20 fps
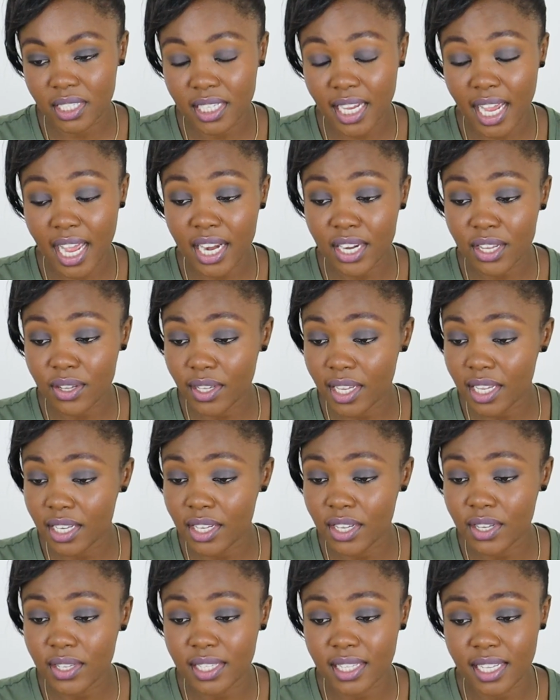it, and you can
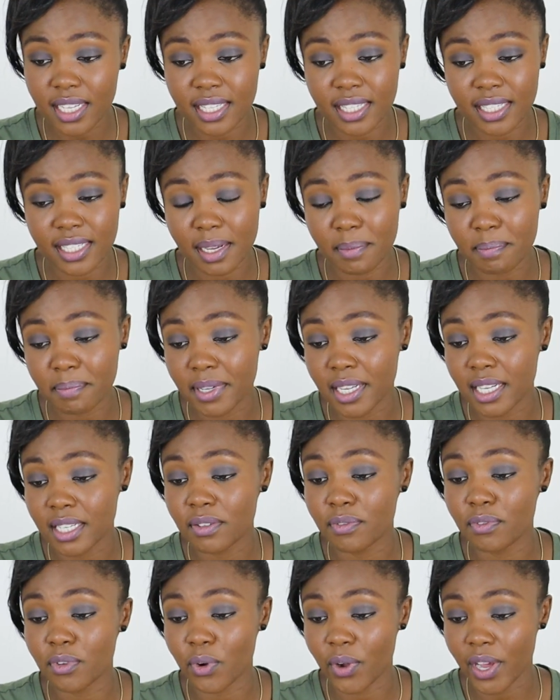use this
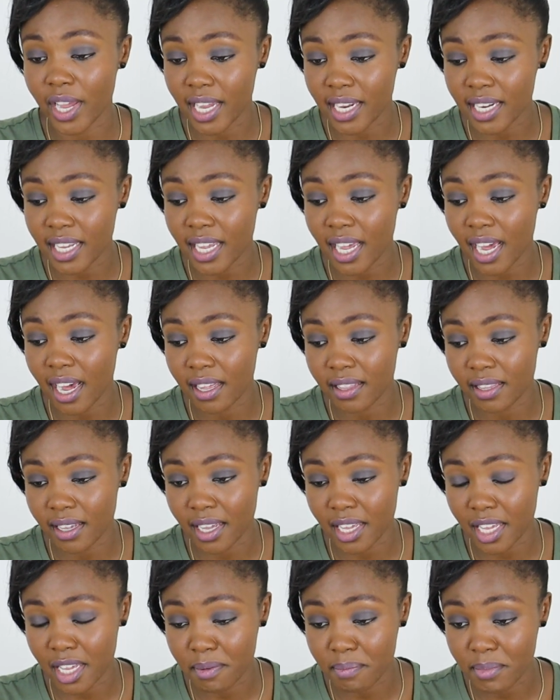template for any
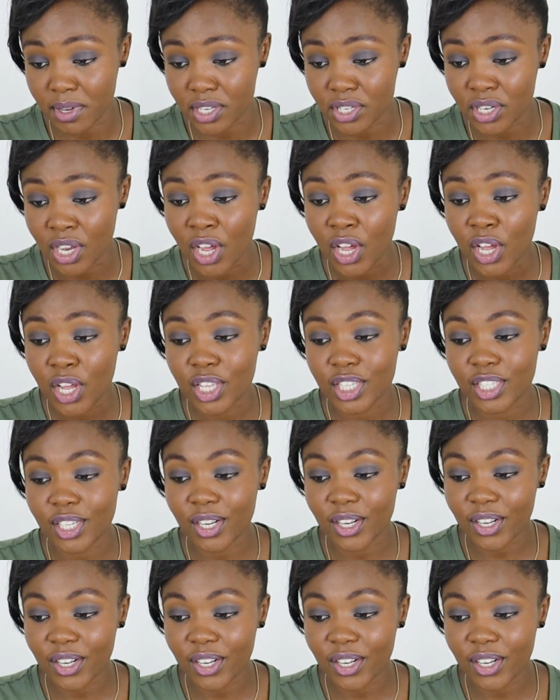other image. So